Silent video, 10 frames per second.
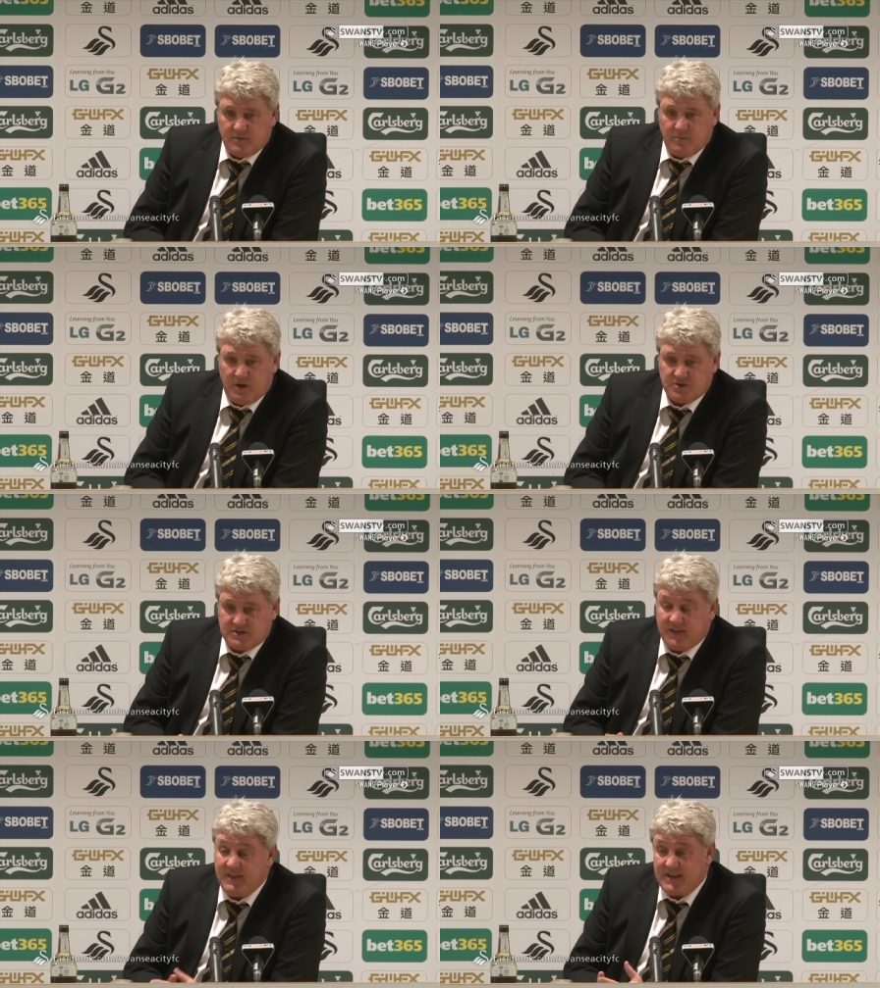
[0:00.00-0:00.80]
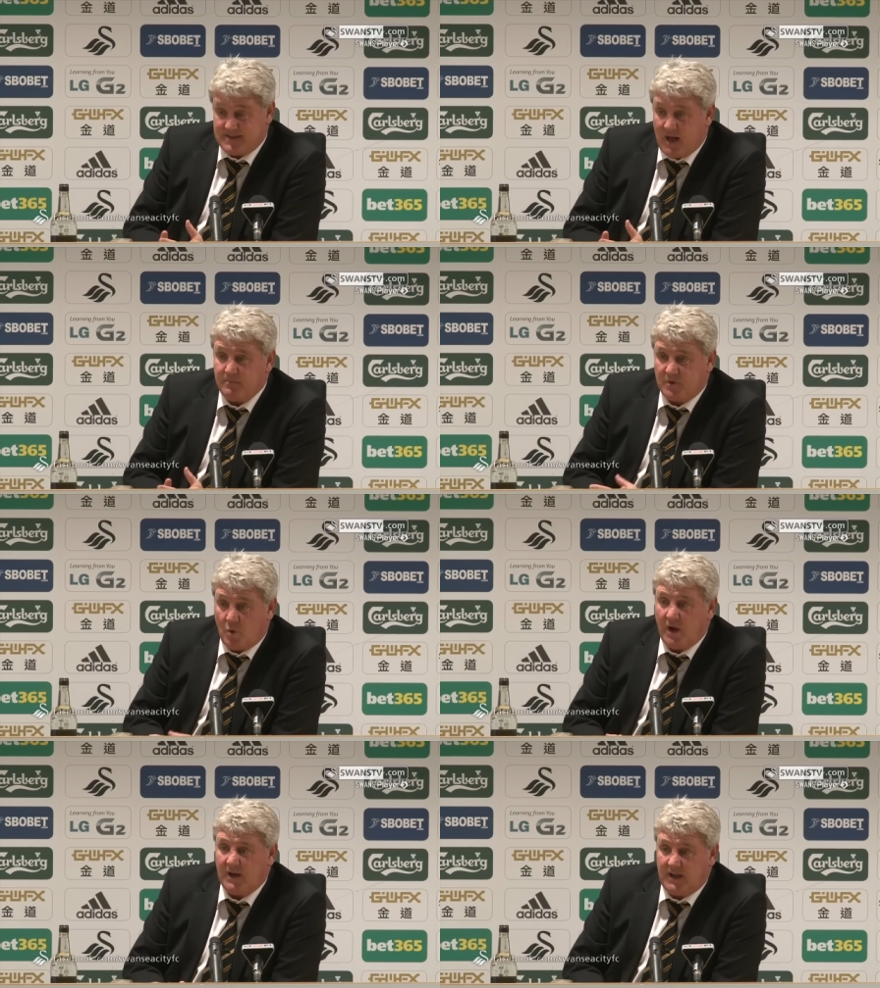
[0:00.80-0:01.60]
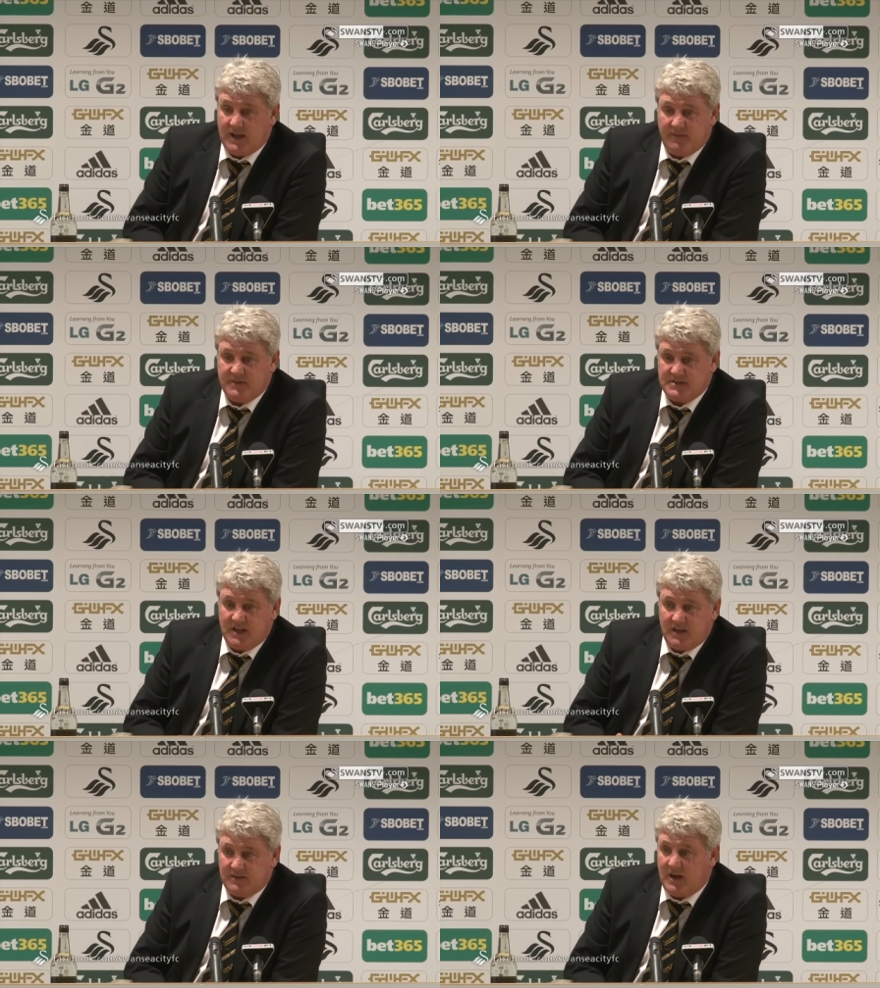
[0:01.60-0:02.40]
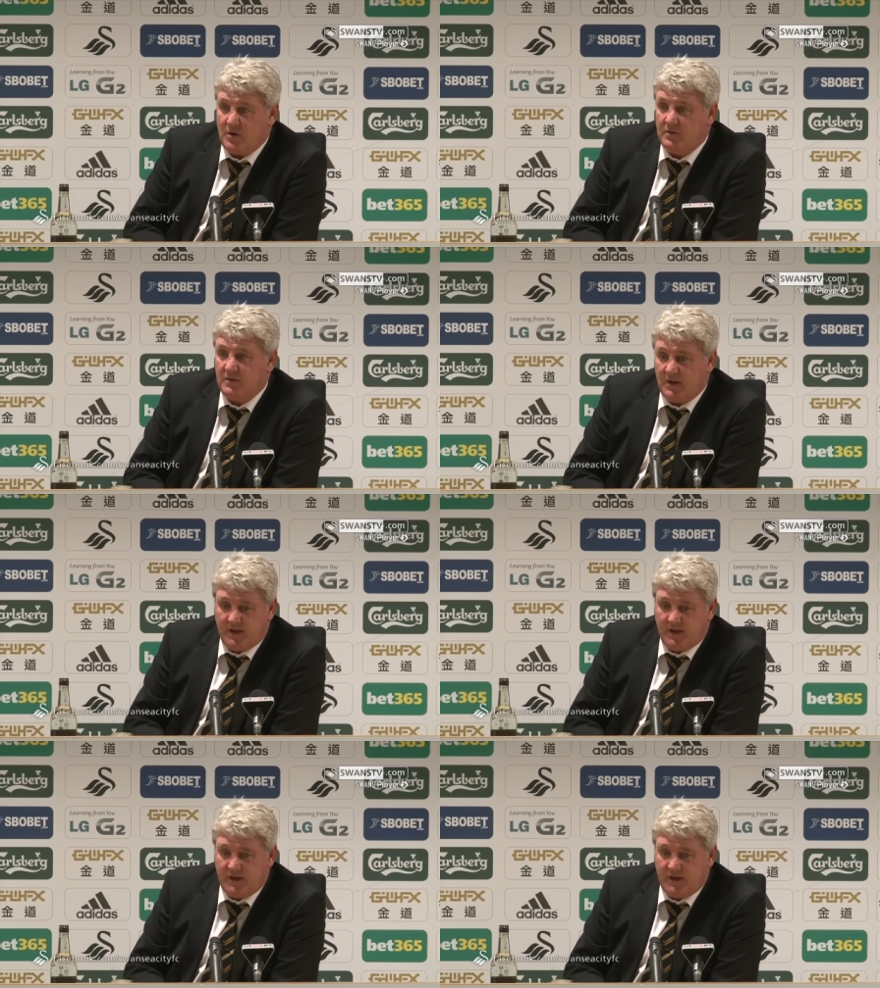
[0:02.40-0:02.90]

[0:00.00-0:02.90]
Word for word: because can they adapt quickly? Can they settle down?